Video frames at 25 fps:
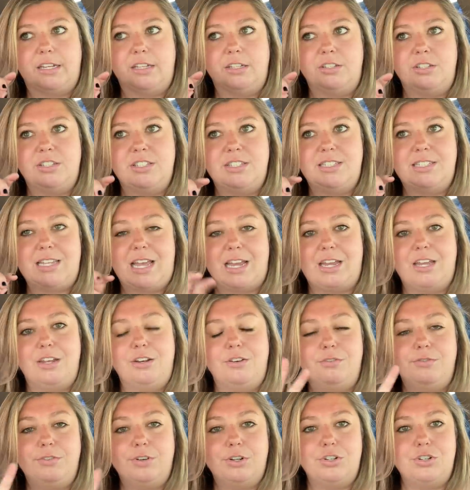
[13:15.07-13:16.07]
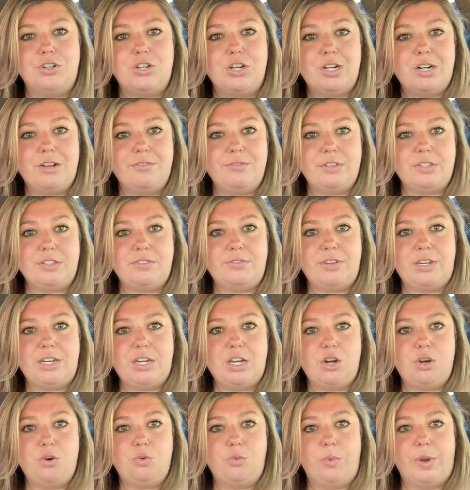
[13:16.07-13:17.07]
second version of this
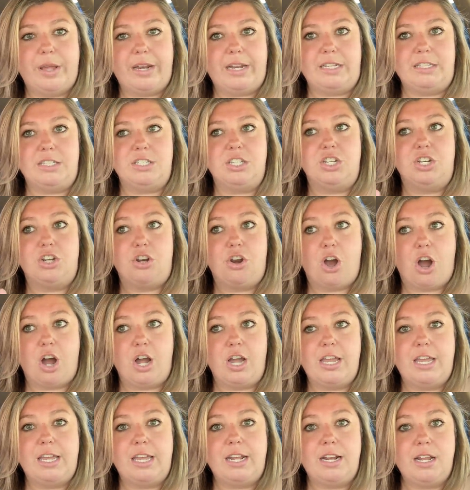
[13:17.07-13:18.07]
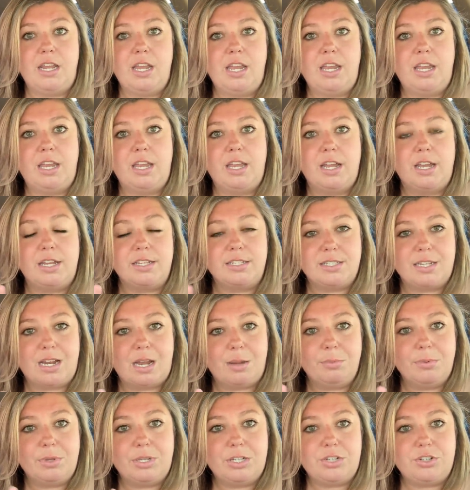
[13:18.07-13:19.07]
video when it's not in a
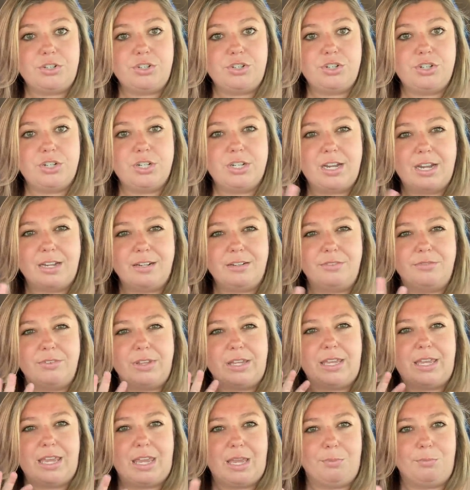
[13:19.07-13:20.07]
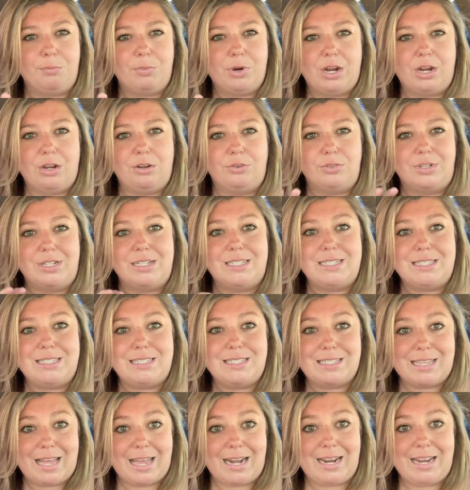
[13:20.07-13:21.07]
established kind of like campground
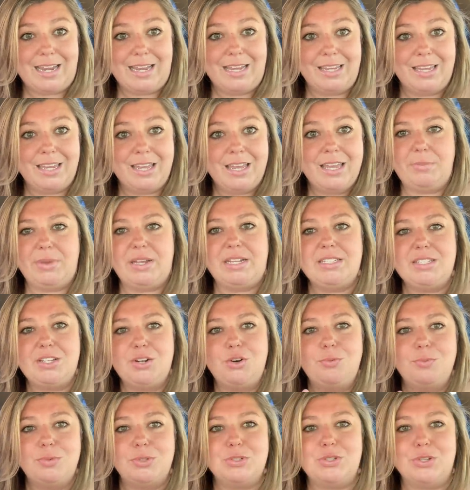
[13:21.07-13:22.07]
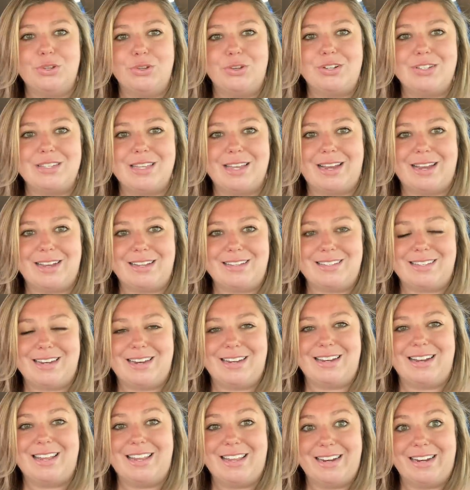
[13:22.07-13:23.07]
setting, because it almost looks like I
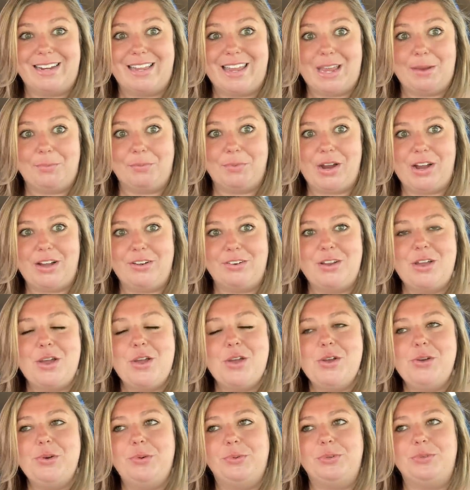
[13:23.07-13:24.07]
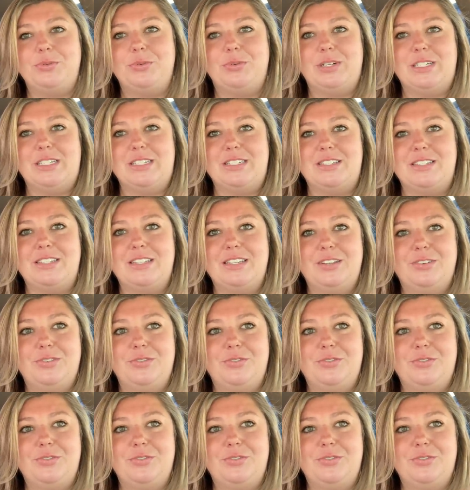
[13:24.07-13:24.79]
stayed in a campground, which was